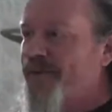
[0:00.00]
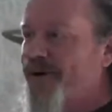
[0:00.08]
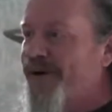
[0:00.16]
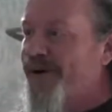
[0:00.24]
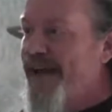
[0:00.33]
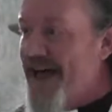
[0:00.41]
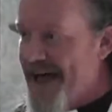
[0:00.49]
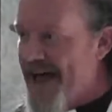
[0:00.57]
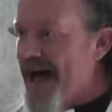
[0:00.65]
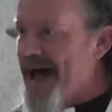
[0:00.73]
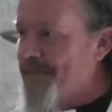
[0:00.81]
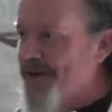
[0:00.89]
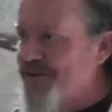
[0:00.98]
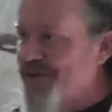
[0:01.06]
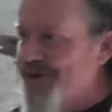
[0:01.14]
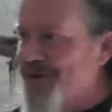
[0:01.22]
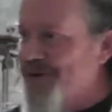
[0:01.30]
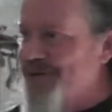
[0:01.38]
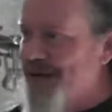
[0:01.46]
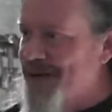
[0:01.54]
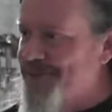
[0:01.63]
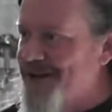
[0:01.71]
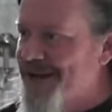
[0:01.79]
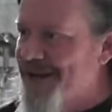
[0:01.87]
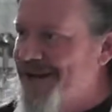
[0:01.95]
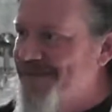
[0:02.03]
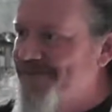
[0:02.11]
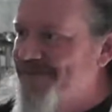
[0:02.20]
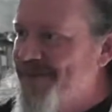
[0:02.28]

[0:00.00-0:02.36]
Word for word: the world, I'm giving you a new name today.